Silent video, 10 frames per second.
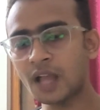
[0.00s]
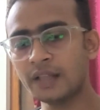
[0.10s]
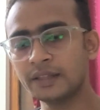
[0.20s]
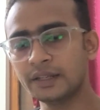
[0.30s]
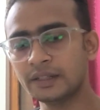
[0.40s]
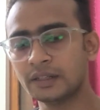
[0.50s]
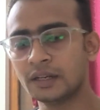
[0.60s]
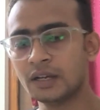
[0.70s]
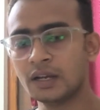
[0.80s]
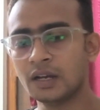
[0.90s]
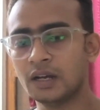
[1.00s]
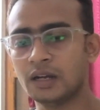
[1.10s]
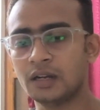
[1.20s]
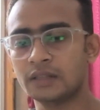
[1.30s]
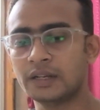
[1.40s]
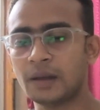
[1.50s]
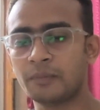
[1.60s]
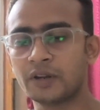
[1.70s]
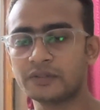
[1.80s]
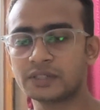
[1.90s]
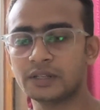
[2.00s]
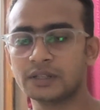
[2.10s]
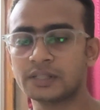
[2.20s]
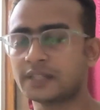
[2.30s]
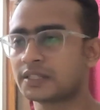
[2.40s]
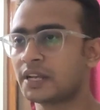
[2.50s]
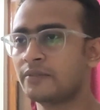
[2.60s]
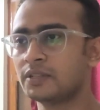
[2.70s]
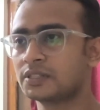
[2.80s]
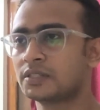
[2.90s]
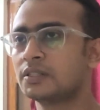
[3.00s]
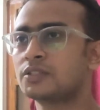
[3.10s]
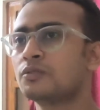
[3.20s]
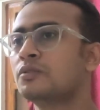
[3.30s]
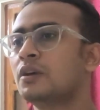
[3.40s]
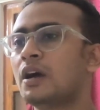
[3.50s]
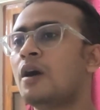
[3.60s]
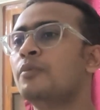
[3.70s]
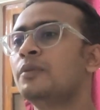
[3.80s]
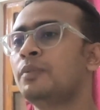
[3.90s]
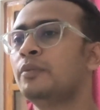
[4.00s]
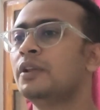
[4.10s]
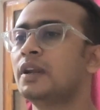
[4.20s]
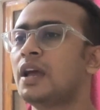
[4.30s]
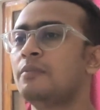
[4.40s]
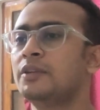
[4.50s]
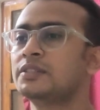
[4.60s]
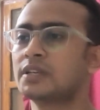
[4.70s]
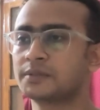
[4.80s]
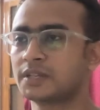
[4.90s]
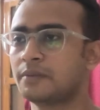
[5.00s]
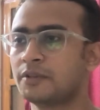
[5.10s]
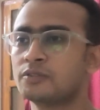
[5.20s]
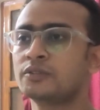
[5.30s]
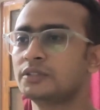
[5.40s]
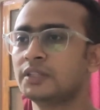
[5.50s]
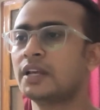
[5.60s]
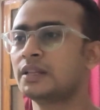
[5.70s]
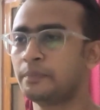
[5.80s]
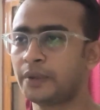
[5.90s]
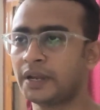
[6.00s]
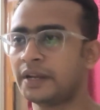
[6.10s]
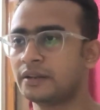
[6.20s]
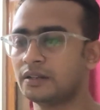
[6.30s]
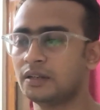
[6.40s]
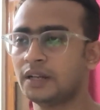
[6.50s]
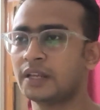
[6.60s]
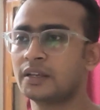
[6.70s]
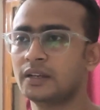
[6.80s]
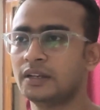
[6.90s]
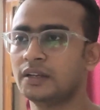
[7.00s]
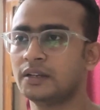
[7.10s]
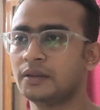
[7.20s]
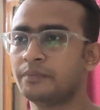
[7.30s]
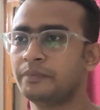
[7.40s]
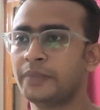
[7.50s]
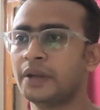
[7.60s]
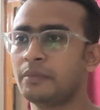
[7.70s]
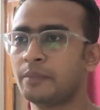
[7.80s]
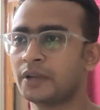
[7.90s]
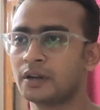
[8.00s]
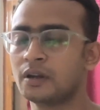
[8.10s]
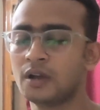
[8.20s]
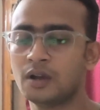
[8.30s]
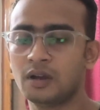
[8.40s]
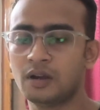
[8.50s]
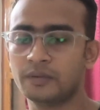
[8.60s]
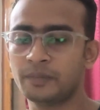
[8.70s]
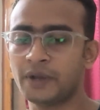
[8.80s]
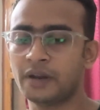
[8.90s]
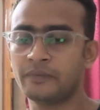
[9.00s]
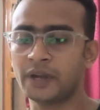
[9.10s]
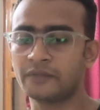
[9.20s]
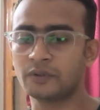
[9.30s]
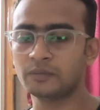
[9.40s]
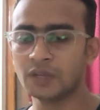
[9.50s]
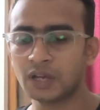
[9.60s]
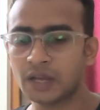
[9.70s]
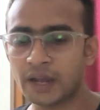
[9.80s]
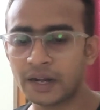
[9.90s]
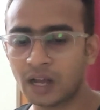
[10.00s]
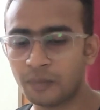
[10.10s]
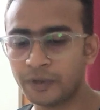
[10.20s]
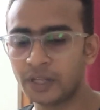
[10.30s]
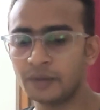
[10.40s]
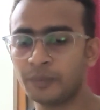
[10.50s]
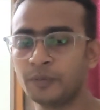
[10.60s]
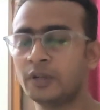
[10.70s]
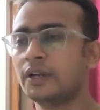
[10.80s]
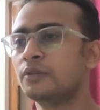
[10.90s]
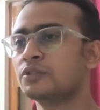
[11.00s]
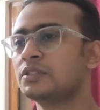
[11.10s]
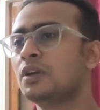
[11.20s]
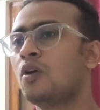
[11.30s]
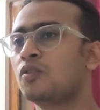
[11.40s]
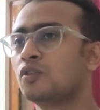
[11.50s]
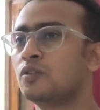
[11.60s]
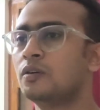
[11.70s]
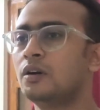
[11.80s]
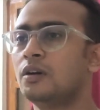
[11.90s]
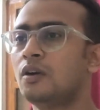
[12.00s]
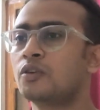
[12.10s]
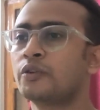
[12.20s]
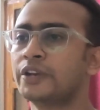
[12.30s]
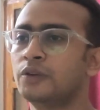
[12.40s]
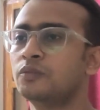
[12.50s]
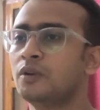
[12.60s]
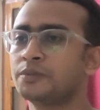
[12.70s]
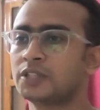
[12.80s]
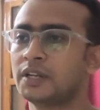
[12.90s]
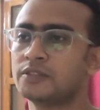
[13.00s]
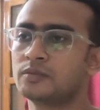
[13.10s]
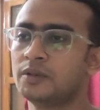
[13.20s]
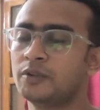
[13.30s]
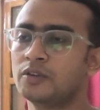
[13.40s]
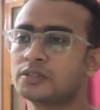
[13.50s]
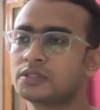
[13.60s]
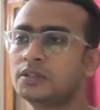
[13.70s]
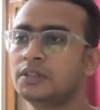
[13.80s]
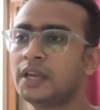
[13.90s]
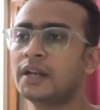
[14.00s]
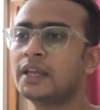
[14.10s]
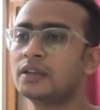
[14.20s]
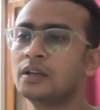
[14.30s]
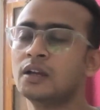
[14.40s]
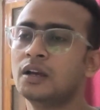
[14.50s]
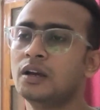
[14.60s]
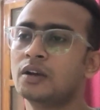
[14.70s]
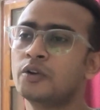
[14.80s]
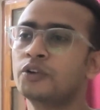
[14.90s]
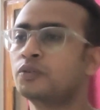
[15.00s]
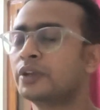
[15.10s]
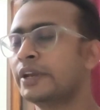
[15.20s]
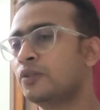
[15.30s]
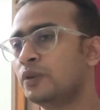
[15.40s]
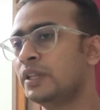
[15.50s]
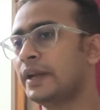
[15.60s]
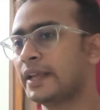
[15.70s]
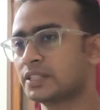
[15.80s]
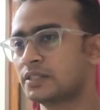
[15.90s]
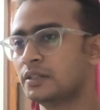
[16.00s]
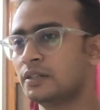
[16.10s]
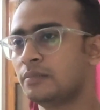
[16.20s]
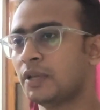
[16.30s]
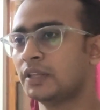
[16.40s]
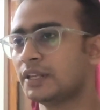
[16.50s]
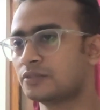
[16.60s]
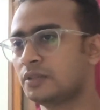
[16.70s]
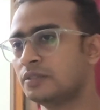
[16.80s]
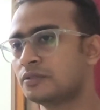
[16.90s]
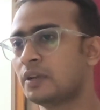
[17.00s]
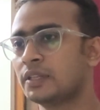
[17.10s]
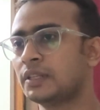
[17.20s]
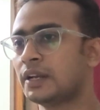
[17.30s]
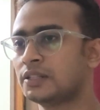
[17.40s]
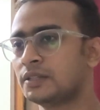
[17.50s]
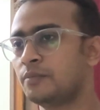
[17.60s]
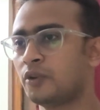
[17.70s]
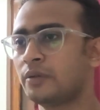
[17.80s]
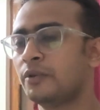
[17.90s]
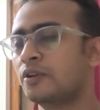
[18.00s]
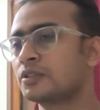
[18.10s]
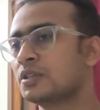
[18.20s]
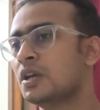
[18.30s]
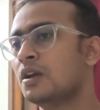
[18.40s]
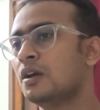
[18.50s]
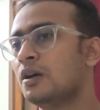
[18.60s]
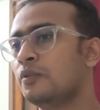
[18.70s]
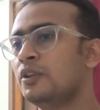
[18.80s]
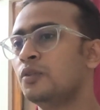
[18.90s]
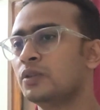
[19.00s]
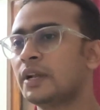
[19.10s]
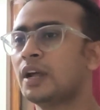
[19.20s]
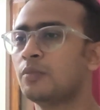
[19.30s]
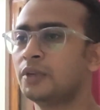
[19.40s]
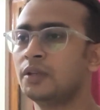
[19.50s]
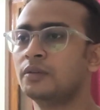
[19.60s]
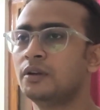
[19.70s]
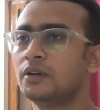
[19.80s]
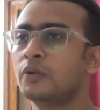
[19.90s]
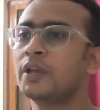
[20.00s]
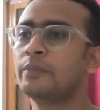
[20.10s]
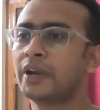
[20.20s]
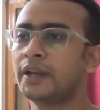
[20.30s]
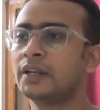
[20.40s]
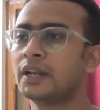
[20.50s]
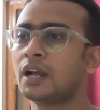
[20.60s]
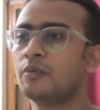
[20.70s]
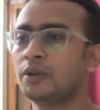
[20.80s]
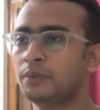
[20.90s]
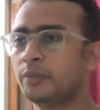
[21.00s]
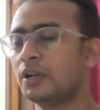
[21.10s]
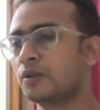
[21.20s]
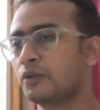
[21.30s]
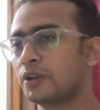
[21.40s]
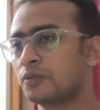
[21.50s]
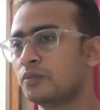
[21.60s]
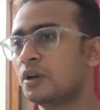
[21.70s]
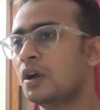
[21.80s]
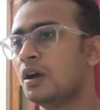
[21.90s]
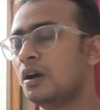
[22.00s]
And then the number of subscribers, so how many people are having subscribers, so they are the paid paid member of the platform, and how many people are using the auto renew option as well, because they are like going to renew in the next month as well. So I think that is important because we'll know that how many we can predict like how many people are going to